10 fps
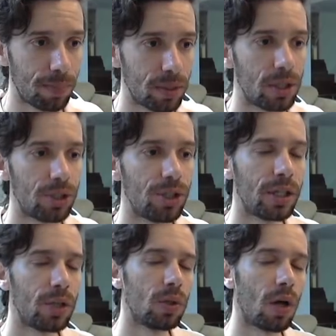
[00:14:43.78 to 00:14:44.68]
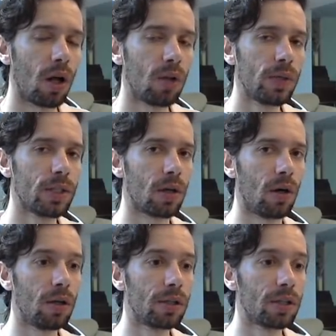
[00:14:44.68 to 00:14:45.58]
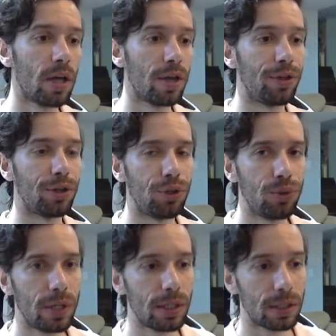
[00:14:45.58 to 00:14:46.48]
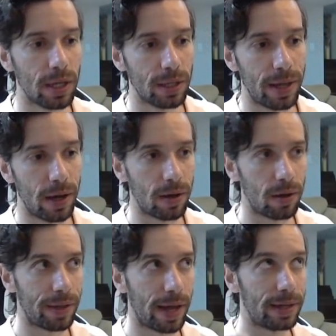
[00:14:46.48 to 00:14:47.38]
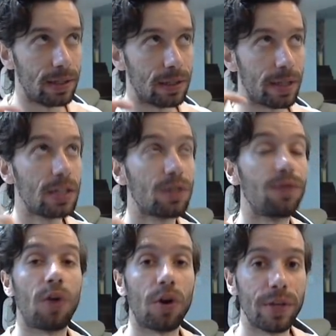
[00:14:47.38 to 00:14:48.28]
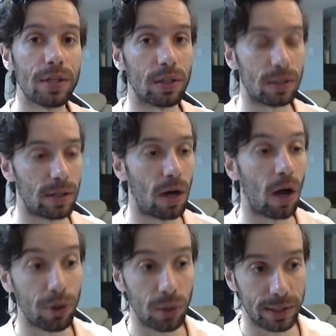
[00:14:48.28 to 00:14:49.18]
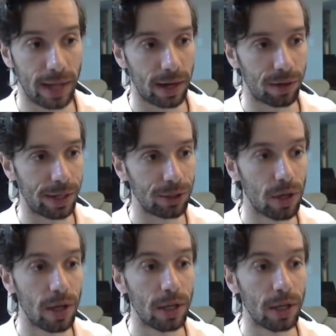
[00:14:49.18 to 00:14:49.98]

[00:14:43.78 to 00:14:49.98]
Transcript: on positioning, he will always ult the unit that is his farthest auto attack range.